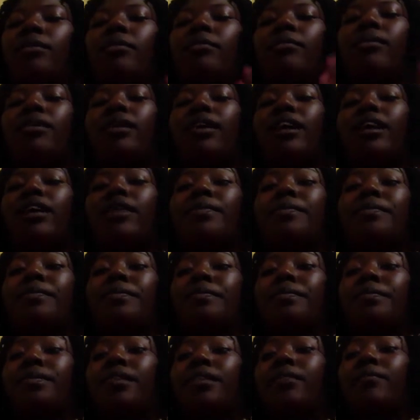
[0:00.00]
But
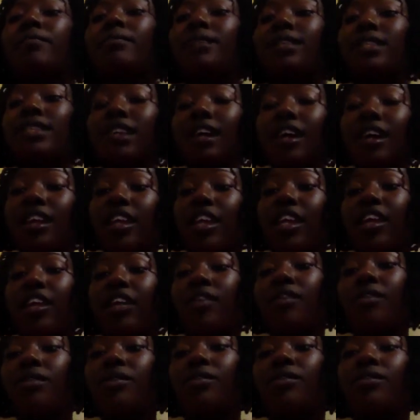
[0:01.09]

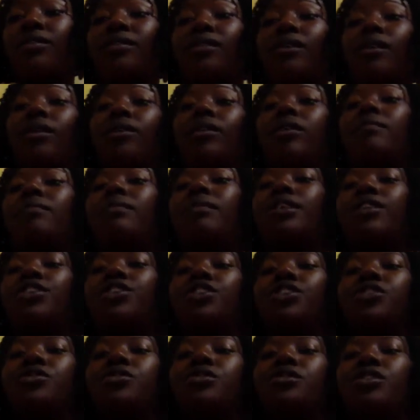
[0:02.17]
Bassanio ultimately
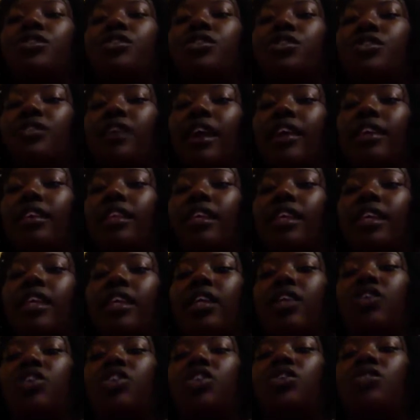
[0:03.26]
chooses correctly.
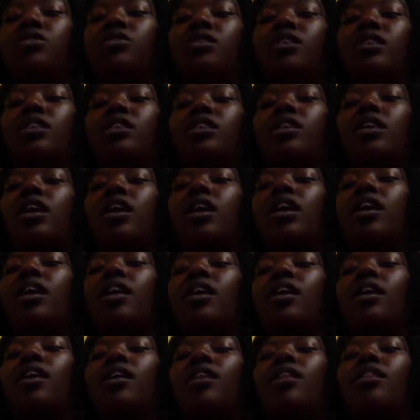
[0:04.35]
He chooses
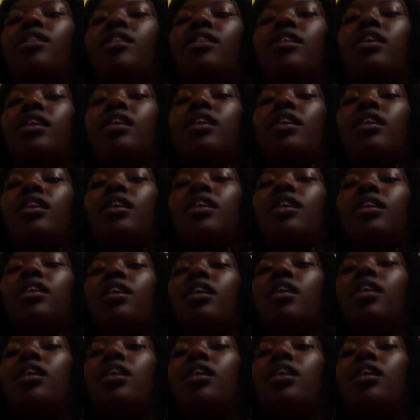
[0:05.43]
the